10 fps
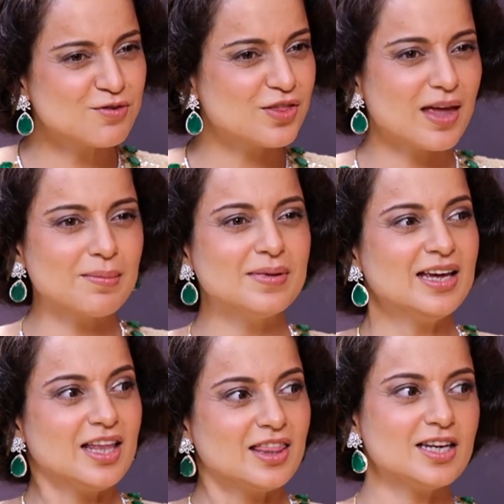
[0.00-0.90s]
For them,
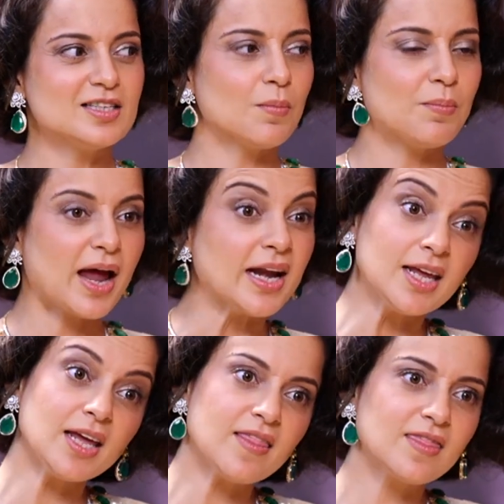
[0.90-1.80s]
there is a
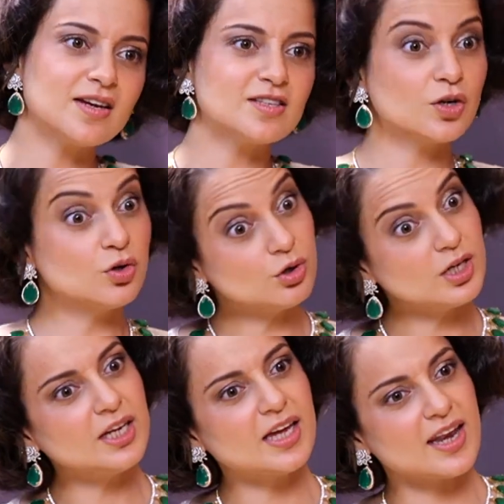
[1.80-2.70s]
baddie and there is a
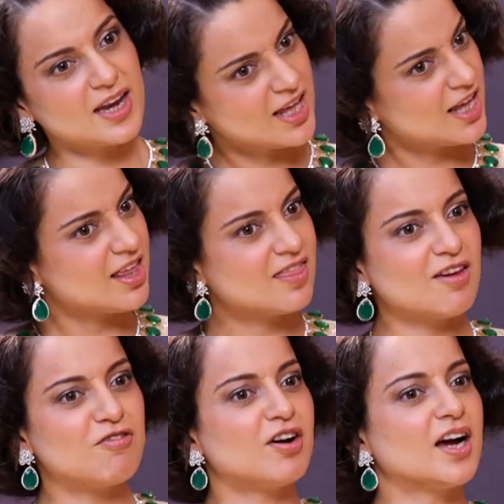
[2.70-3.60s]
goodie, and
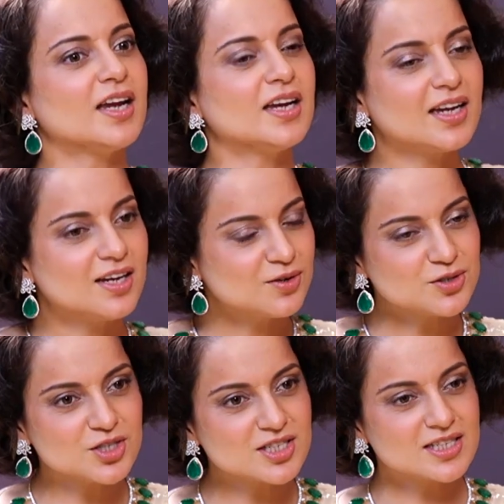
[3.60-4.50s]
they fight, and, you know,
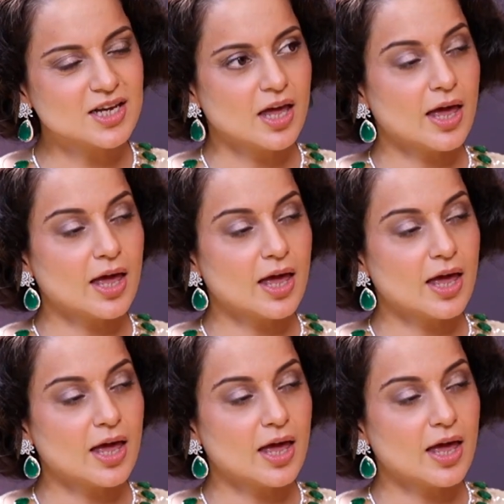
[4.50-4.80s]
it's just,